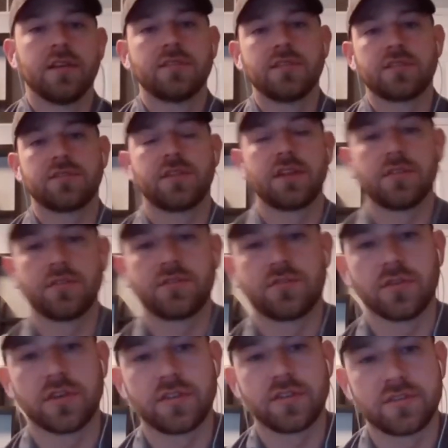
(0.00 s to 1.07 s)
just around those
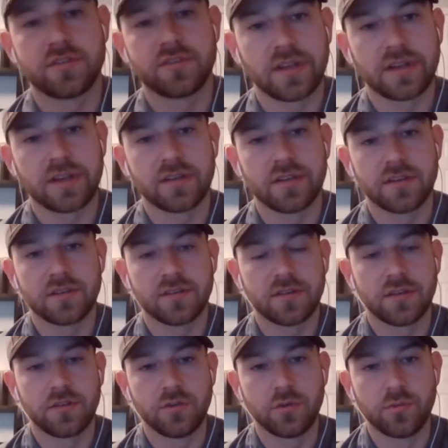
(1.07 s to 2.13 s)
joists, adding a
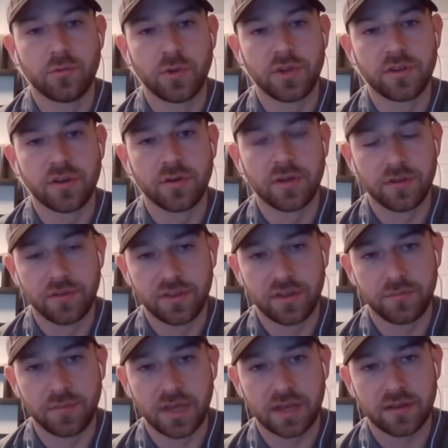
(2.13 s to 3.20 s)
new window and
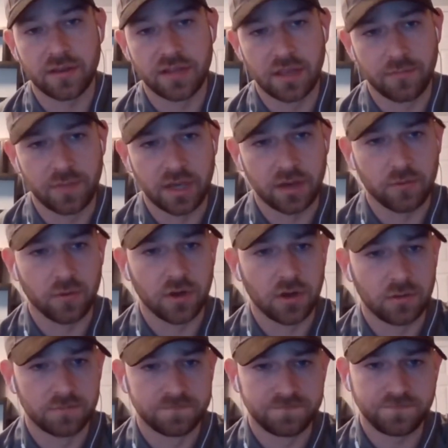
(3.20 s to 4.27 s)
everything back on that back
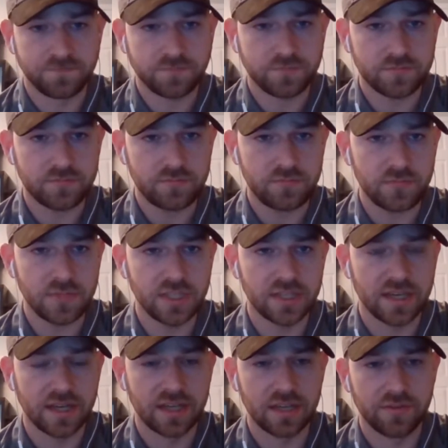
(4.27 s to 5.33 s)
wall,
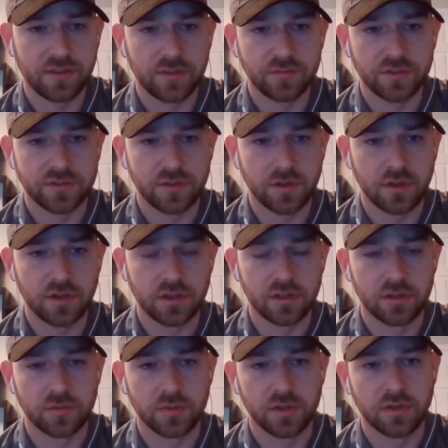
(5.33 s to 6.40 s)
and kind of giving them just a
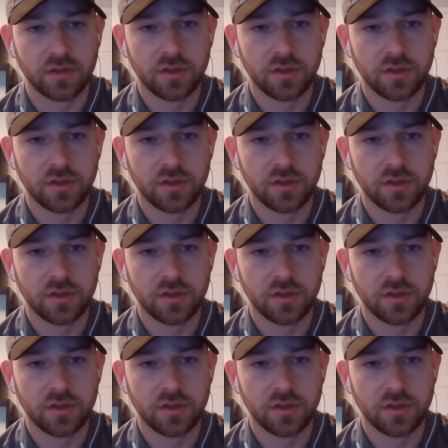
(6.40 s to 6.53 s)
little bit